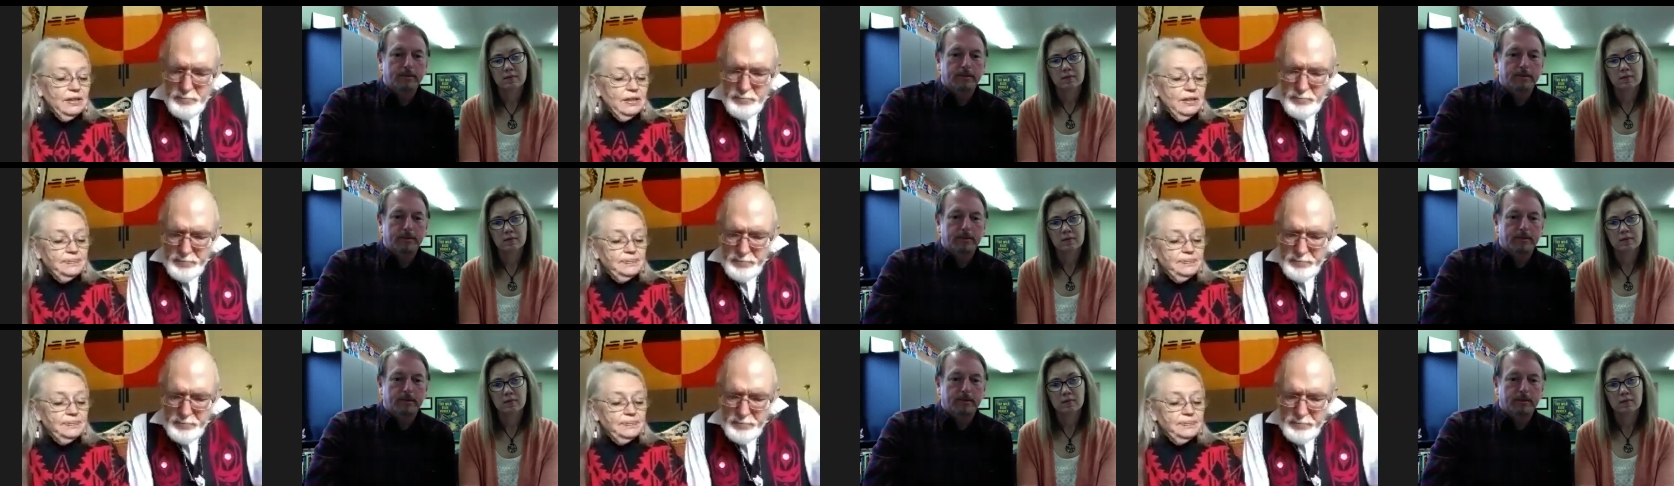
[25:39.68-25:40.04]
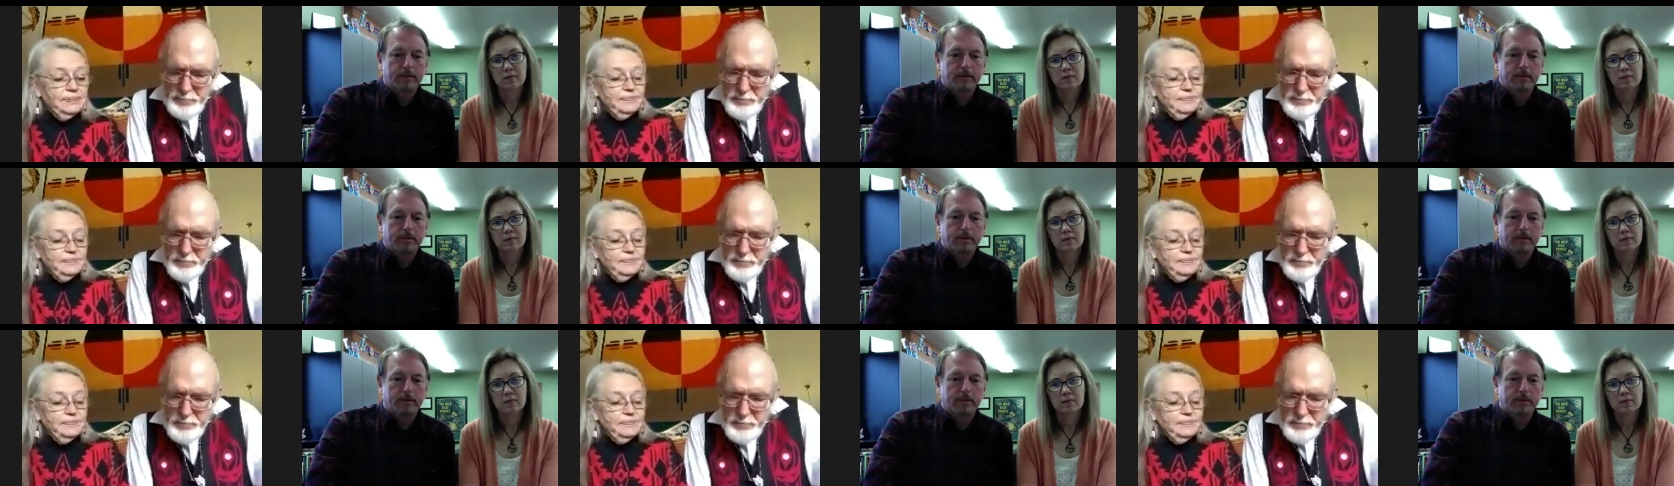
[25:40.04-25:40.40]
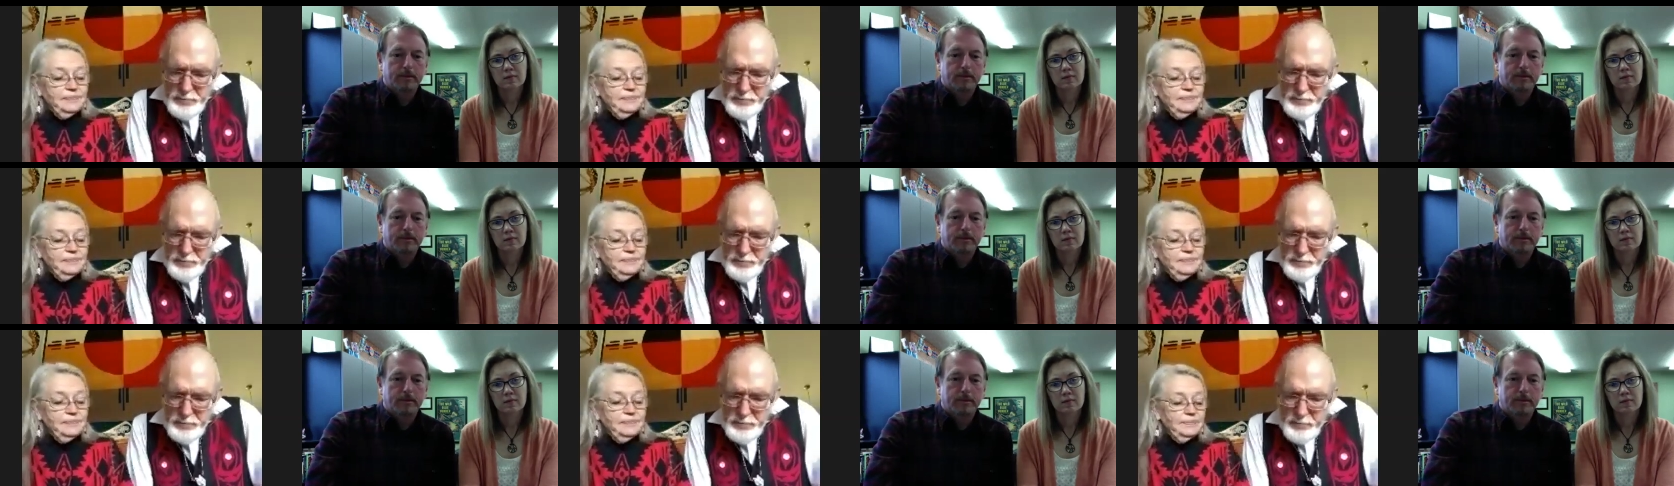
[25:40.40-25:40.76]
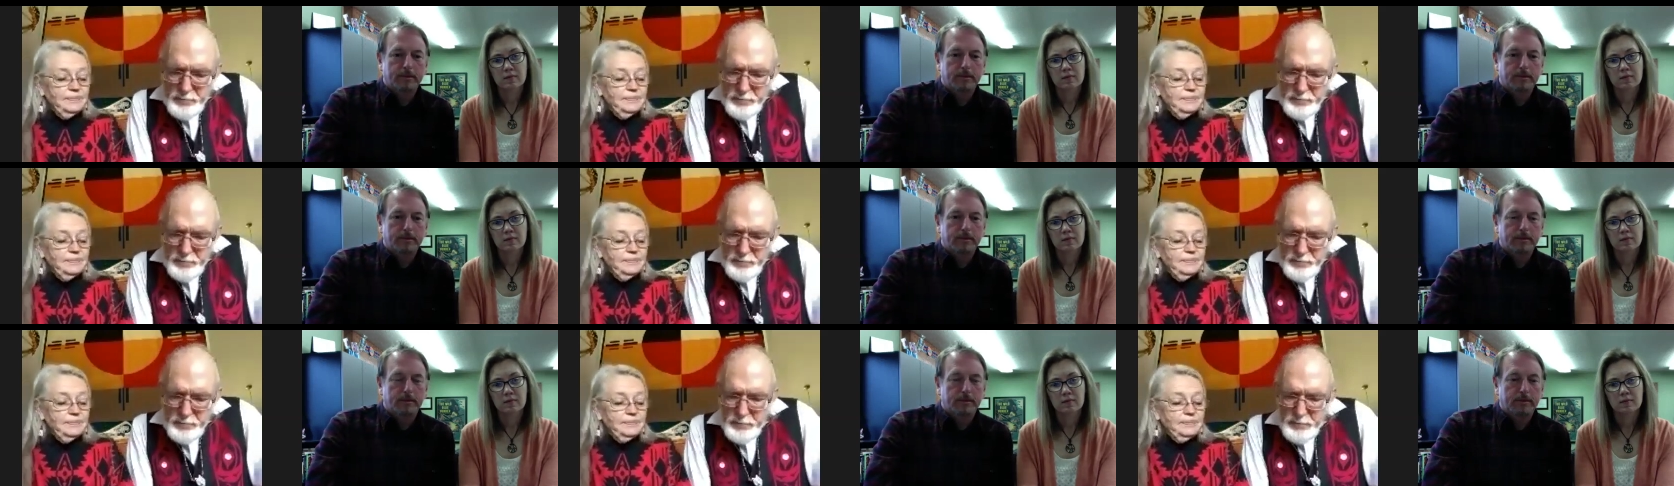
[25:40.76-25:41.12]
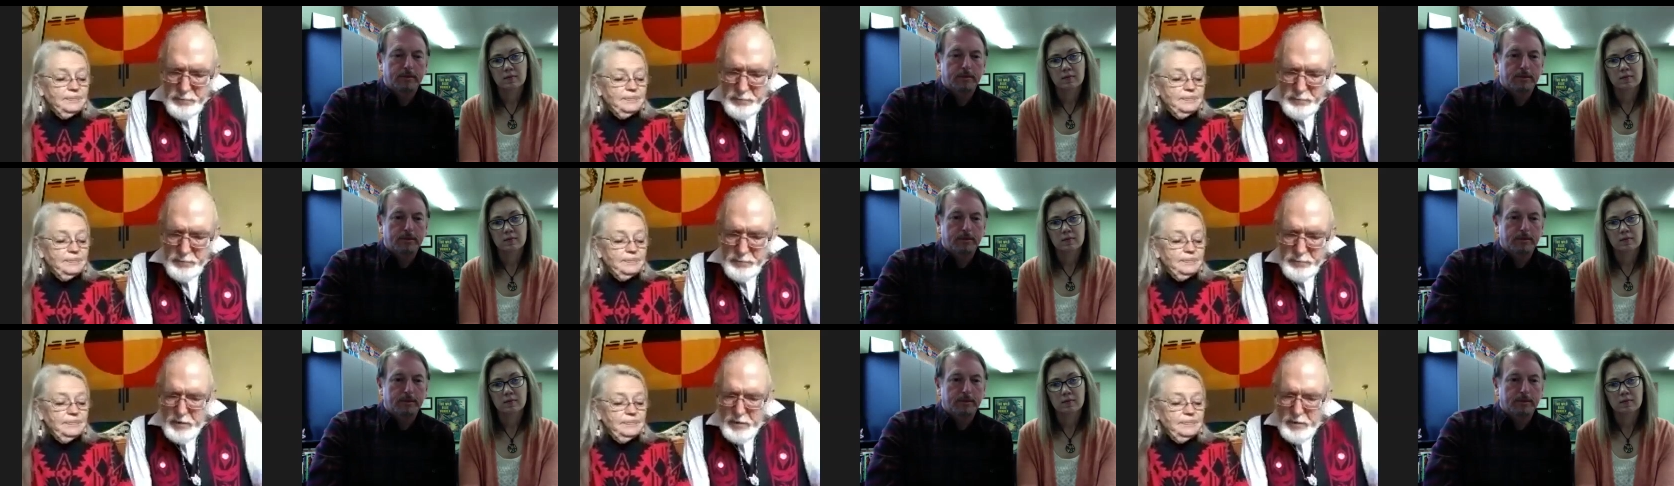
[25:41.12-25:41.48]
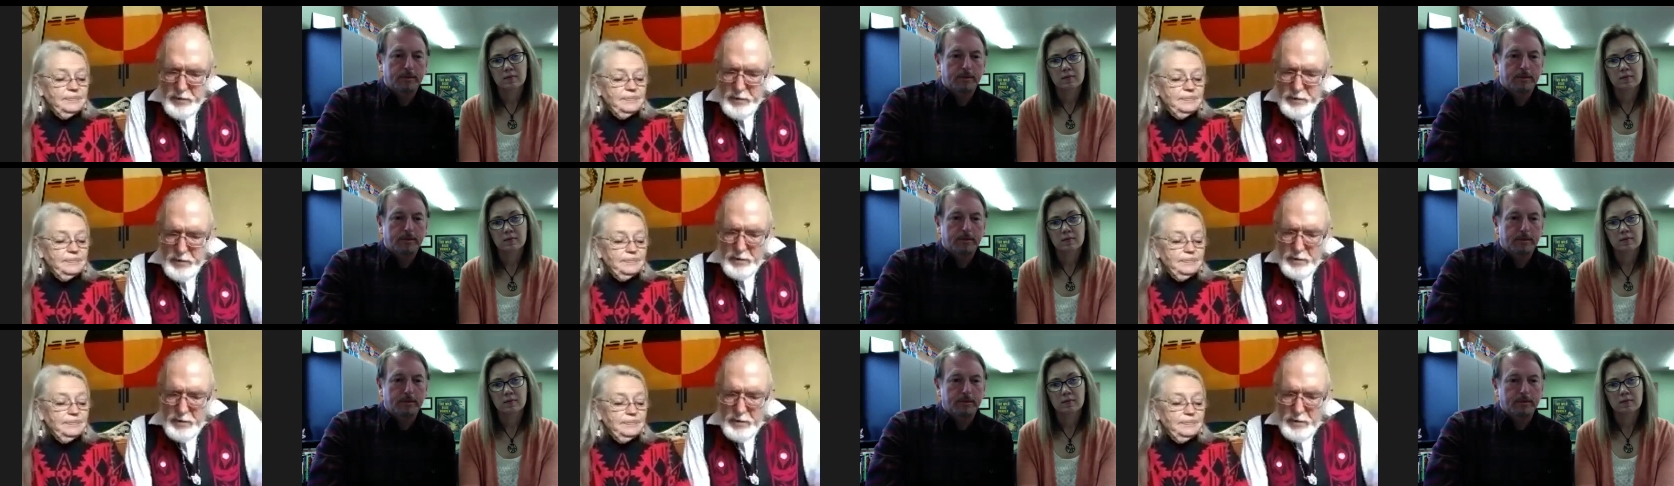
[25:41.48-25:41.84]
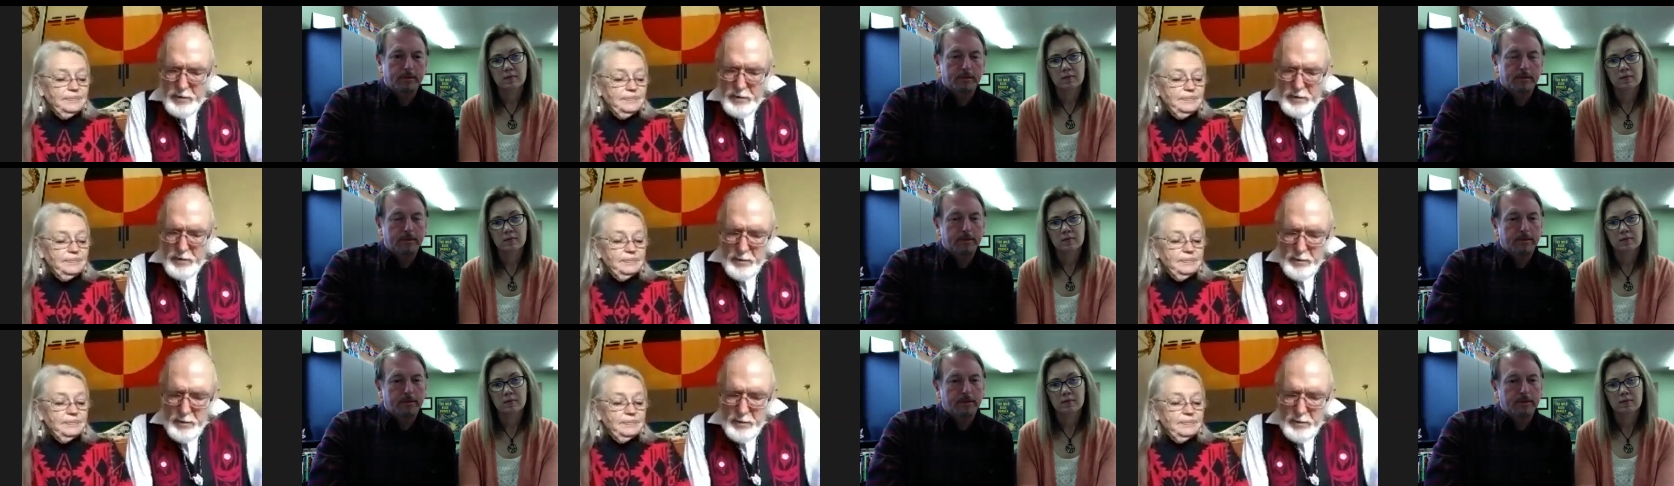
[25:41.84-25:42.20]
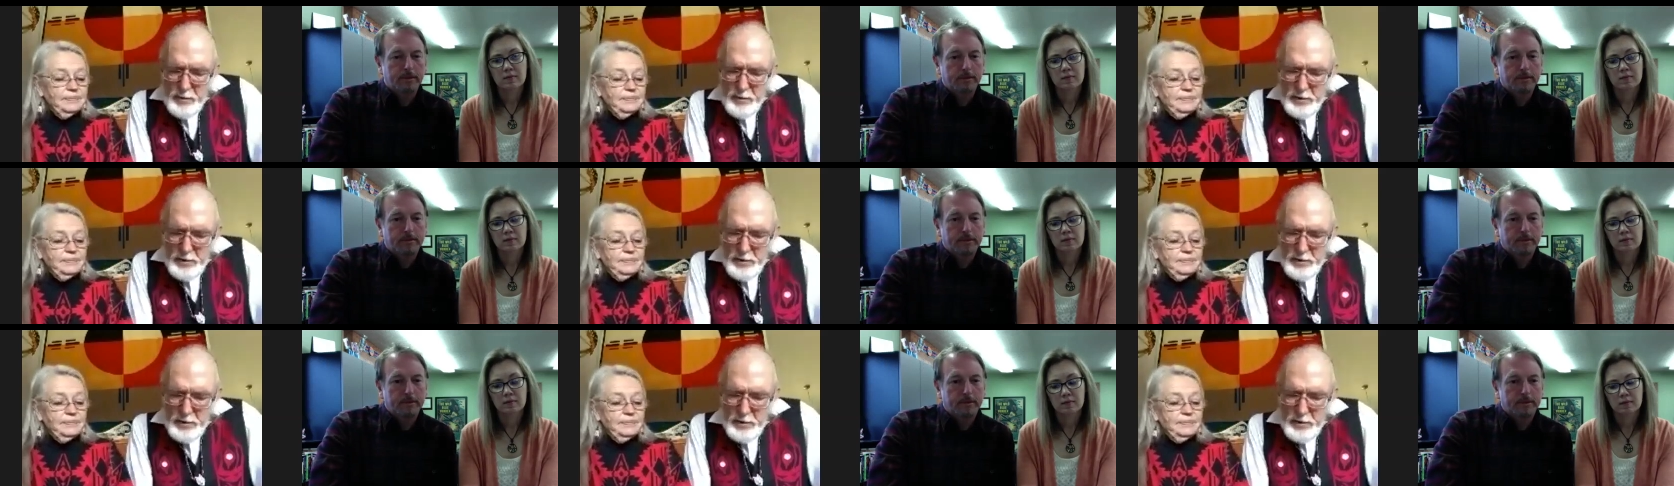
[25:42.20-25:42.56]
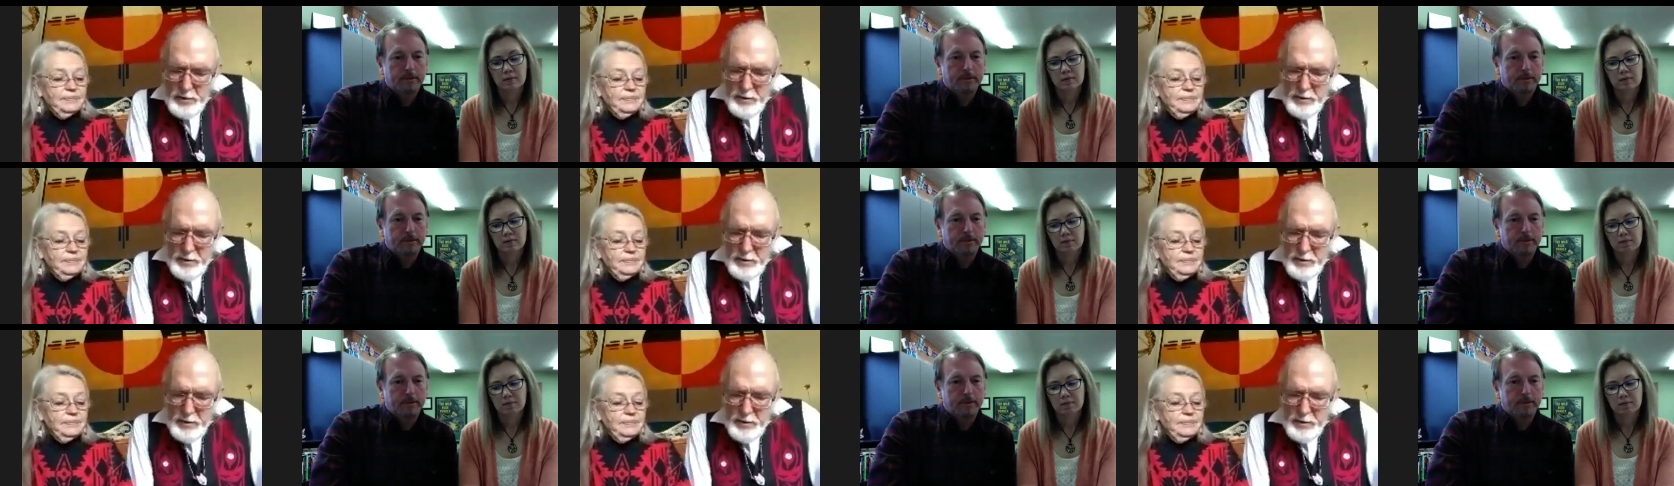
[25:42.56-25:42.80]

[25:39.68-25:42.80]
Nothing is said.